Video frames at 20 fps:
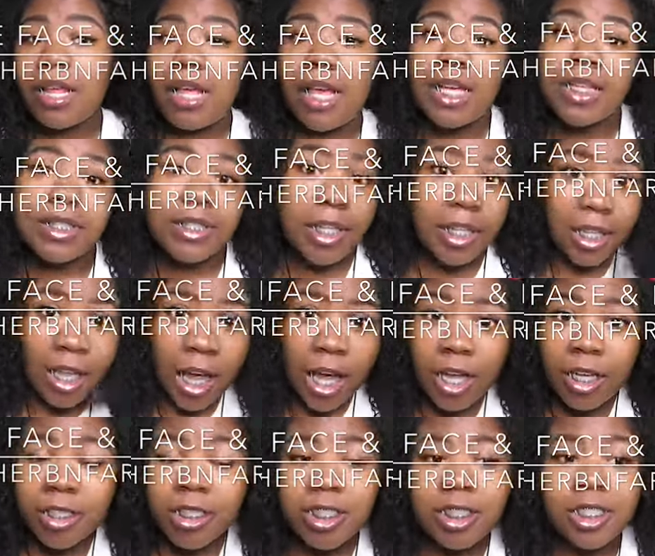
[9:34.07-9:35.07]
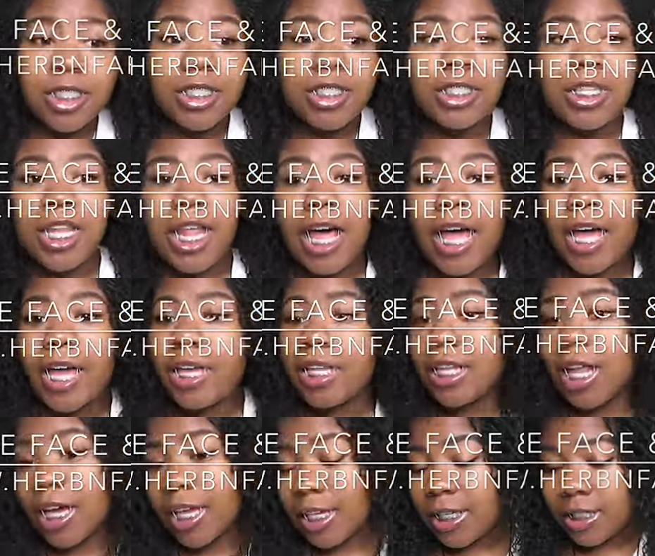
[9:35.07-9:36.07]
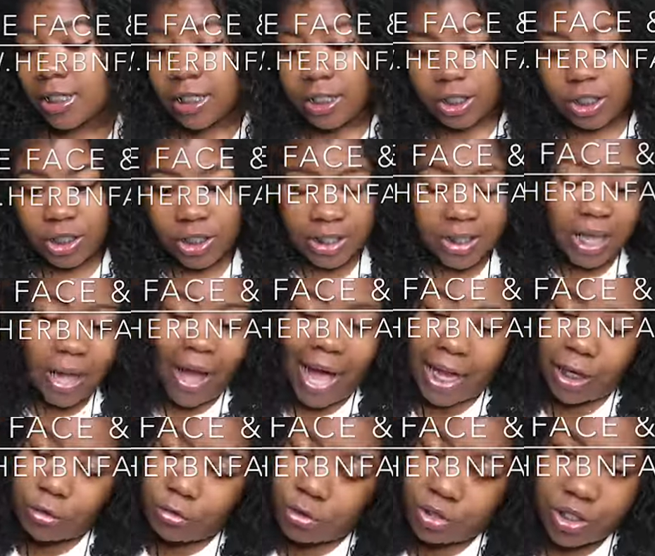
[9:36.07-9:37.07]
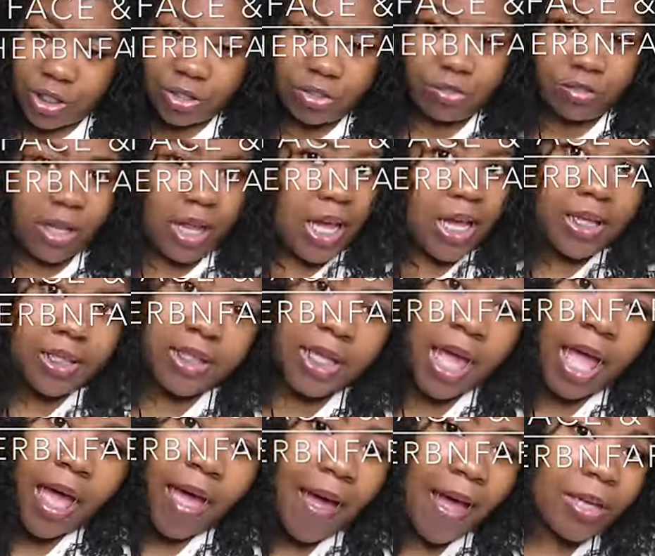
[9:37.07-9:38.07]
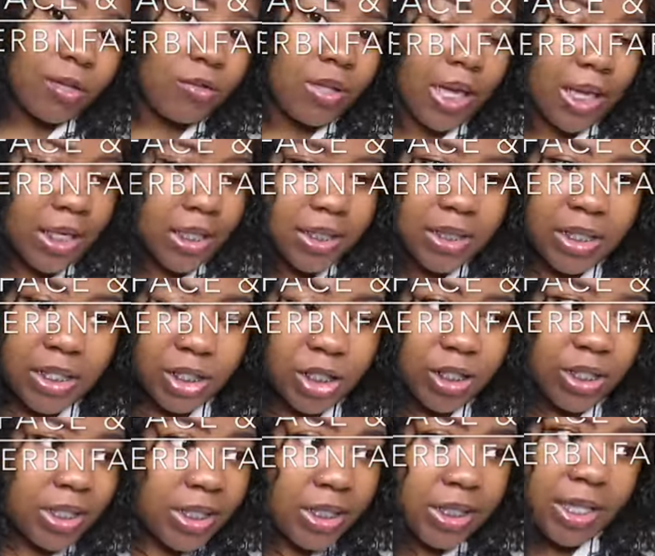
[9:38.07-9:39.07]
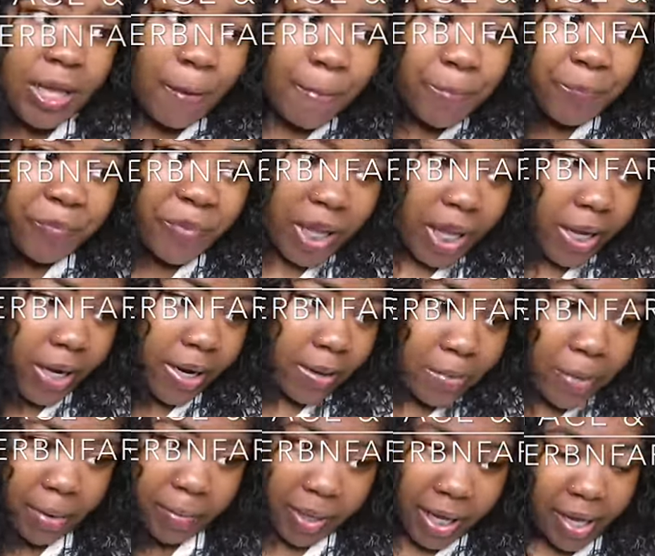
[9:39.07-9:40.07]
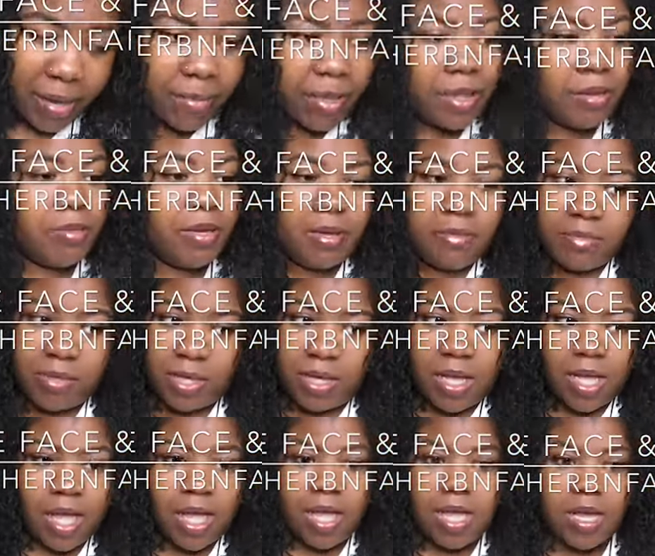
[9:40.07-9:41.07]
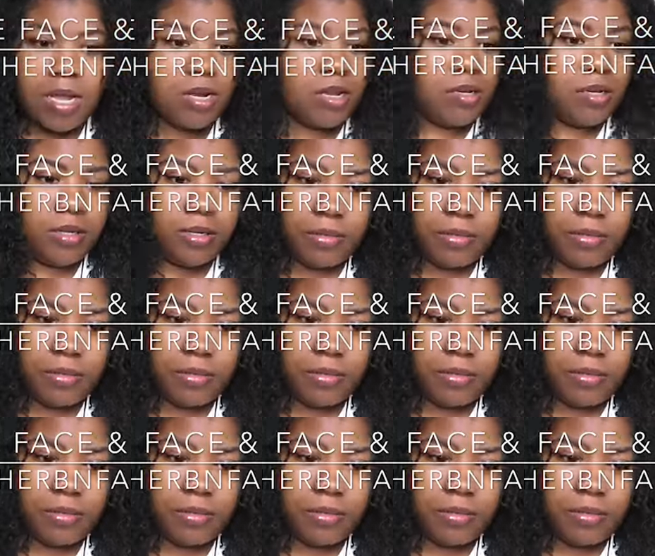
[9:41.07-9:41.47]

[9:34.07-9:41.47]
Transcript: instant locks, just like lock extensions. Now, I do traditional locks, I do lock extensions here in Birmingham, Alabama, and